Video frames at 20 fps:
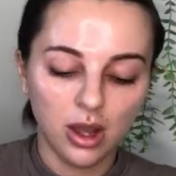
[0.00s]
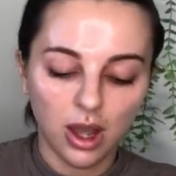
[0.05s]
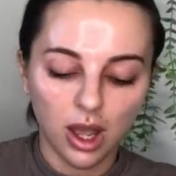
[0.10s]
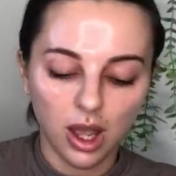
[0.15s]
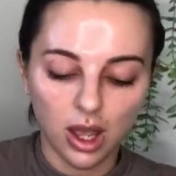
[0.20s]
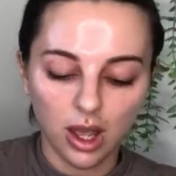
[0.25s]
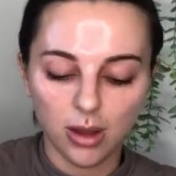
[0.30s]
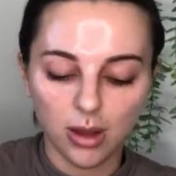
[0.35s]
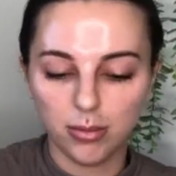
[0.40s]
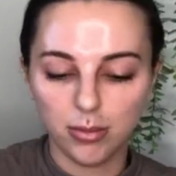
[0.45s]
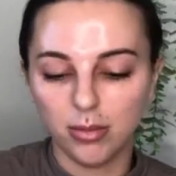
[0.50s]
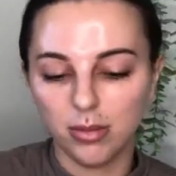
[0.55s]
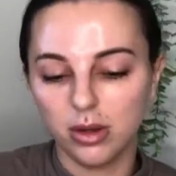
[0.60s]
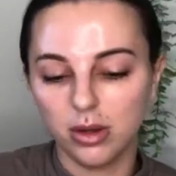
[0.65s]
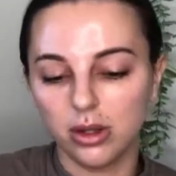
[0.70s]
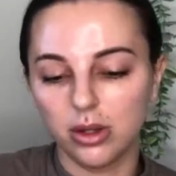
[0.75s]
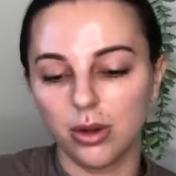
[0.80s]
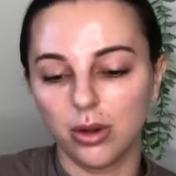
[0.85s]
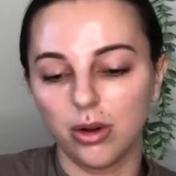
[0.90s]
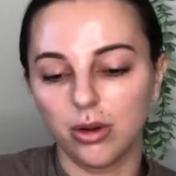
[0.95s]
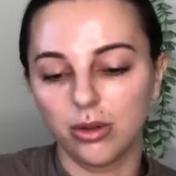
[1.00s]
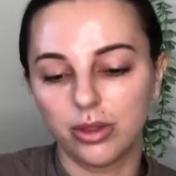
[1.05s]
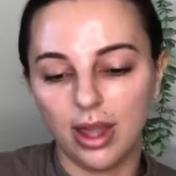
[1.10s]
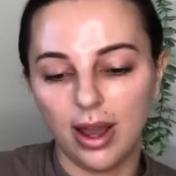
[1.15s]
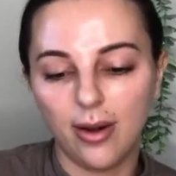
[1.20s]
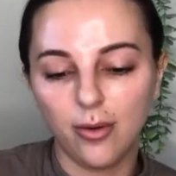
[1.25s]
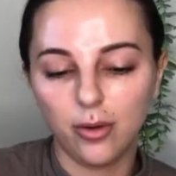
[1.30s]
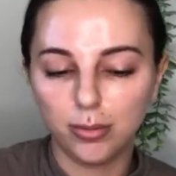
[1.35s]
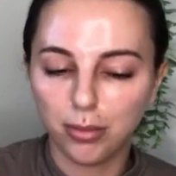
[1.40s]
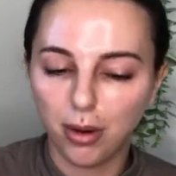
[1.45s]
Um, you know,
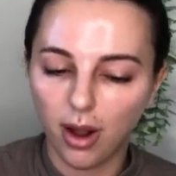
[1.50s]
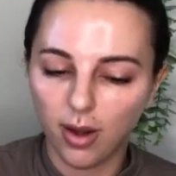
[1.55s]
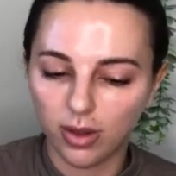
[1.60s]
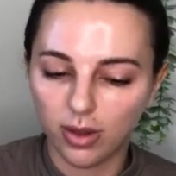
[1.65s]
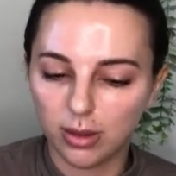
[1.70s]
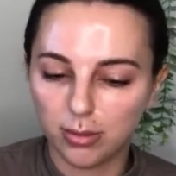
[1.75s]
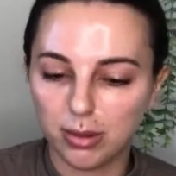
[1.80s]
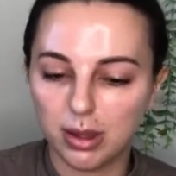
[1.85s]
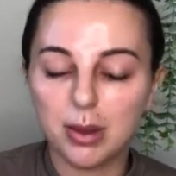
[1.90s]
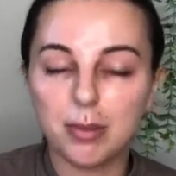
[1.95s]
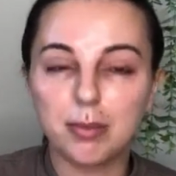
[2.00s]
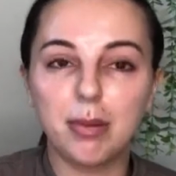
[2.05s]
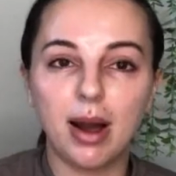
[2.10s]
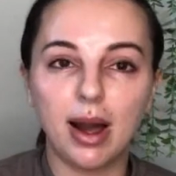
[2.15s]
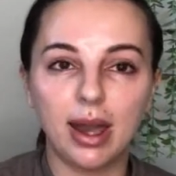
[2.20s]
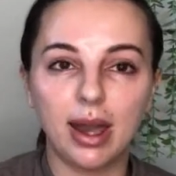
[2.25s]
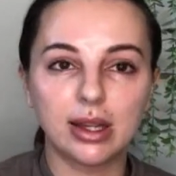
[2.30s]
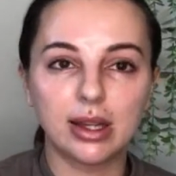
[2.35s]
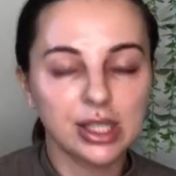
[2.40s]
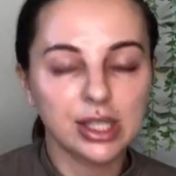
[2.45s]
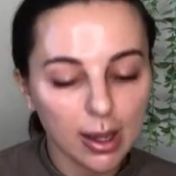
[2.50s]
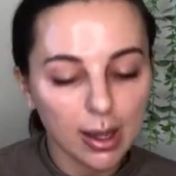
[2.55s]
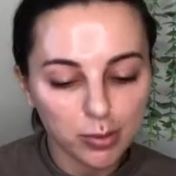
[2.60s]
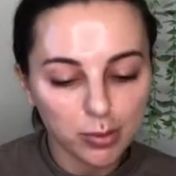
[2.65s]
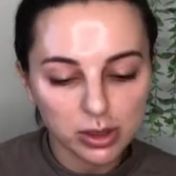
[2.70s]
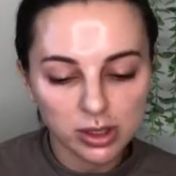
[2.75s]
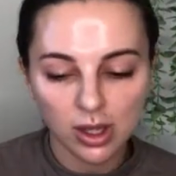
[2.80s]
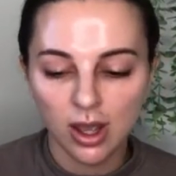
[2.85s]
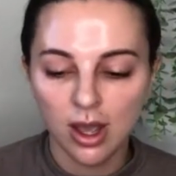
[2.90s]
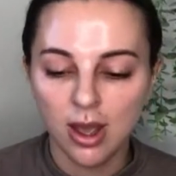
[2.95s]
that would probably be my
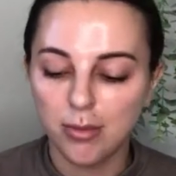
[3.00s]
tips.